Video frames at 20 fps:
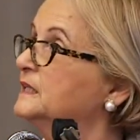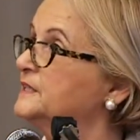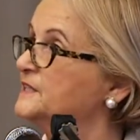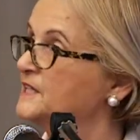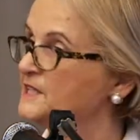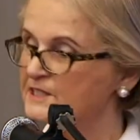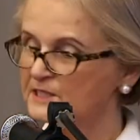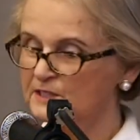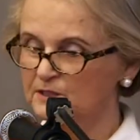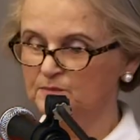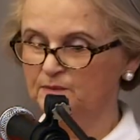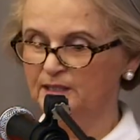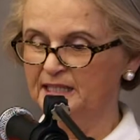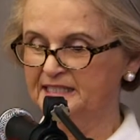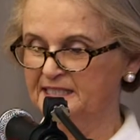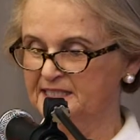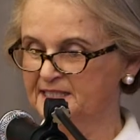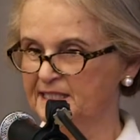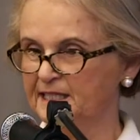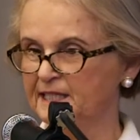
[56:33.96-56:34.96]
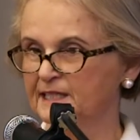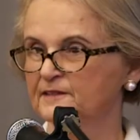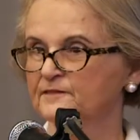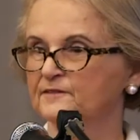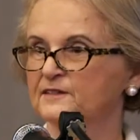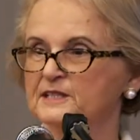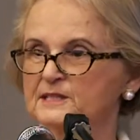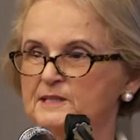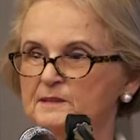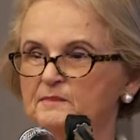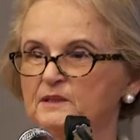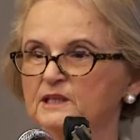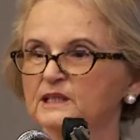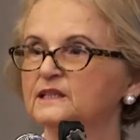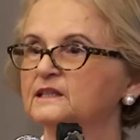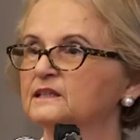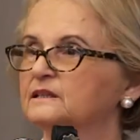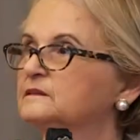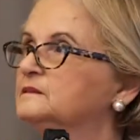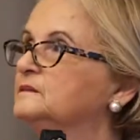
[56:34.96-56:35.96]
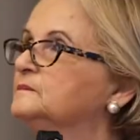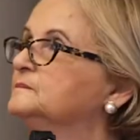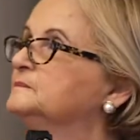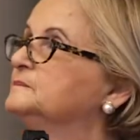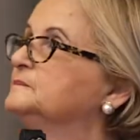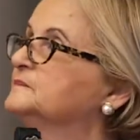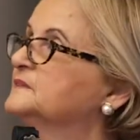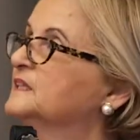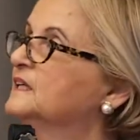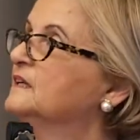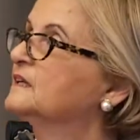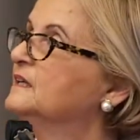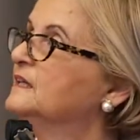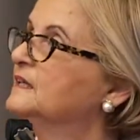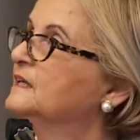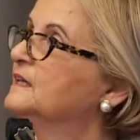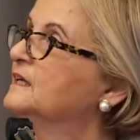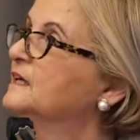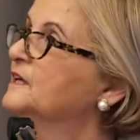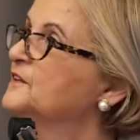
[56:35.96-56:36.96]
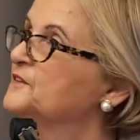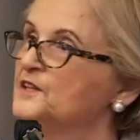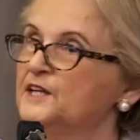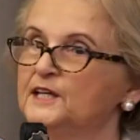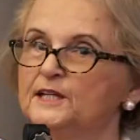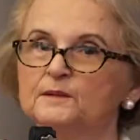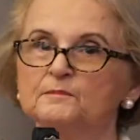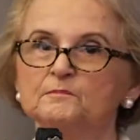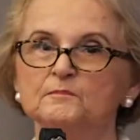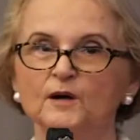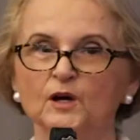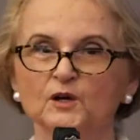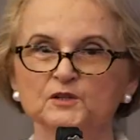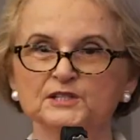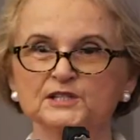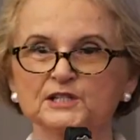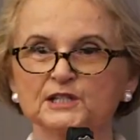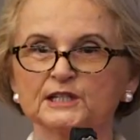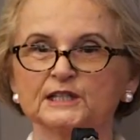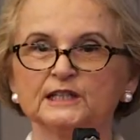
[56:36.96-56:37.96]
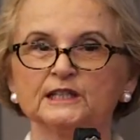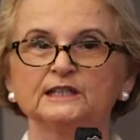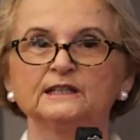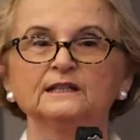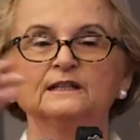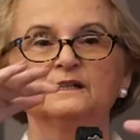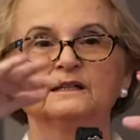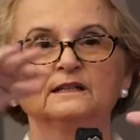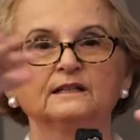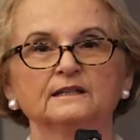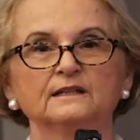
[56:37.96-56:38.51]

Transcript: This is what is invisible. The emotional